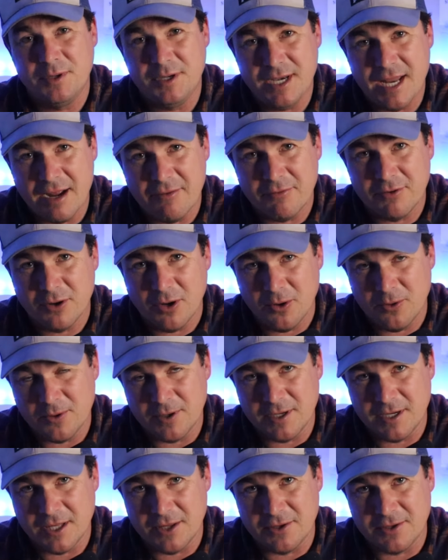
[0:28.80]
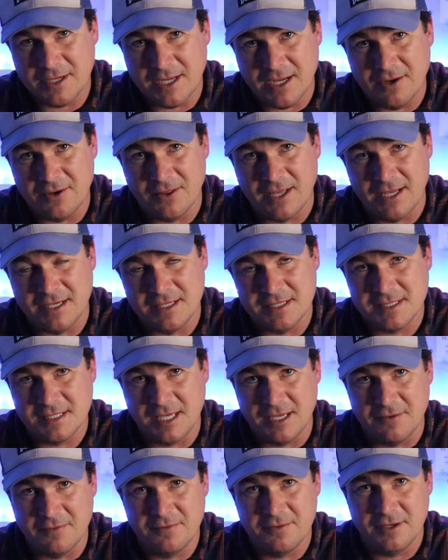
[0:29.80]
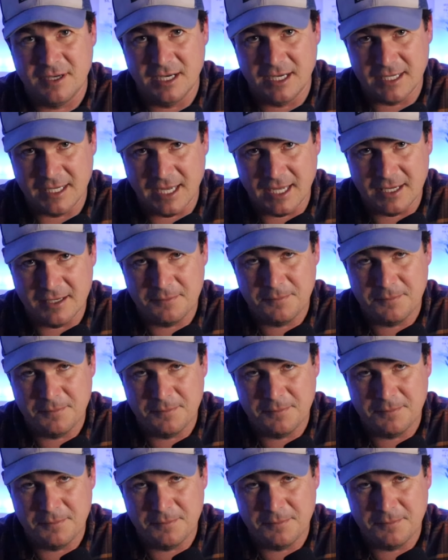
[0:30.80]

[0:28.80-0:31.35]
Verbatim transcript: never own another Carolina Skiff again.